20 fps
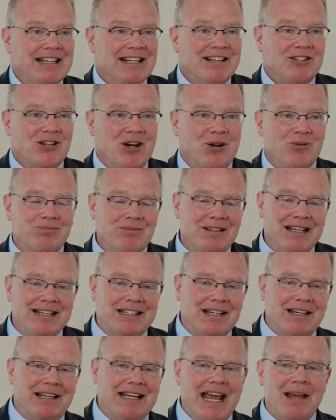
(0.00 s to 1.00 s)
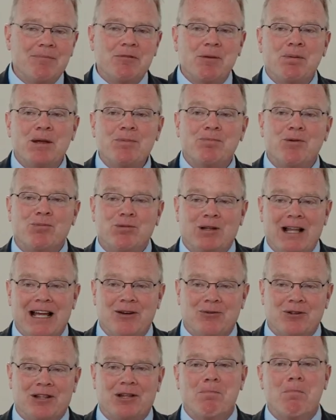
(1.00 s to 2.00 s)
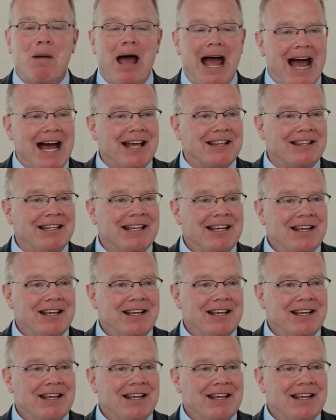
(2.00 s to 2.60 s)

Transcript: So it's a game that people play with the math,